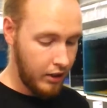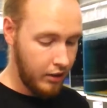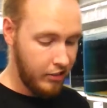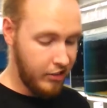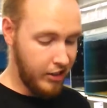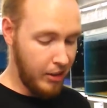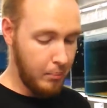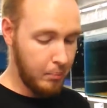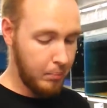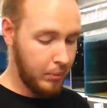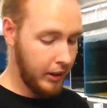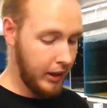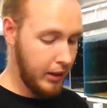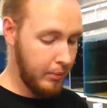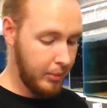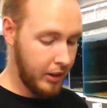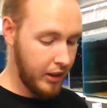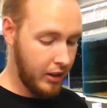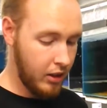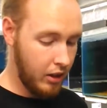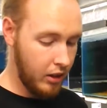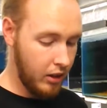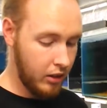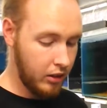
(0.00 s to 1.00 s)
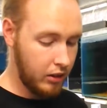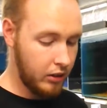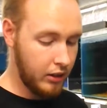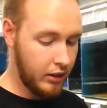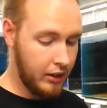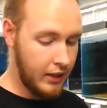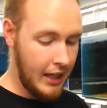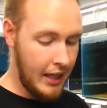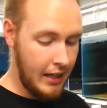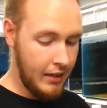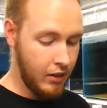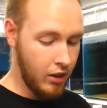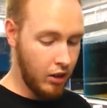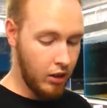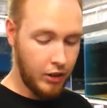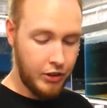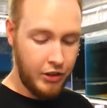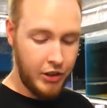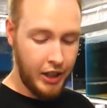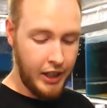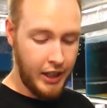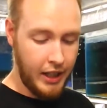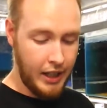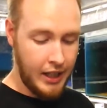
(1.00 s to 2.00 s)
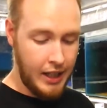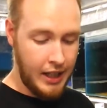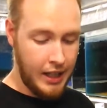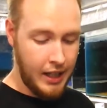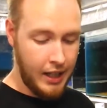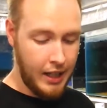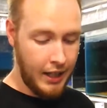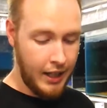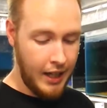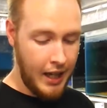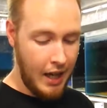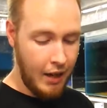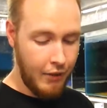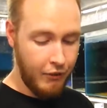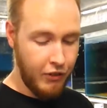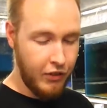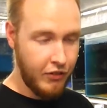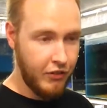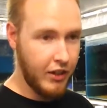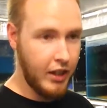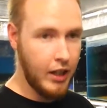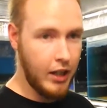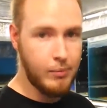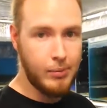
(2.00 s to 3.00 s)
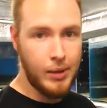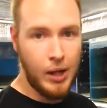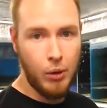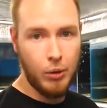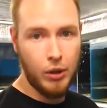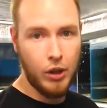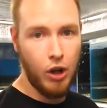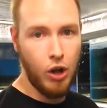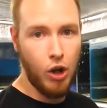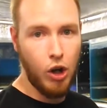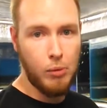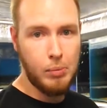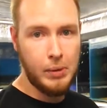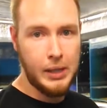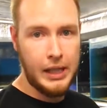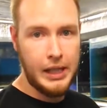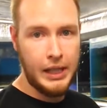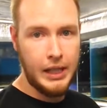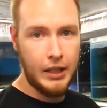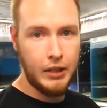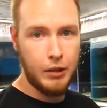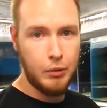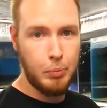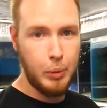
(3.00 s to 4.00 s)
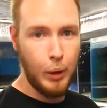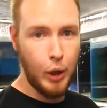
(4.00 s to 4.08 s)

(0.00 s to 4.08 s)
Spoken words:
simply because the technology and everything about the hobby is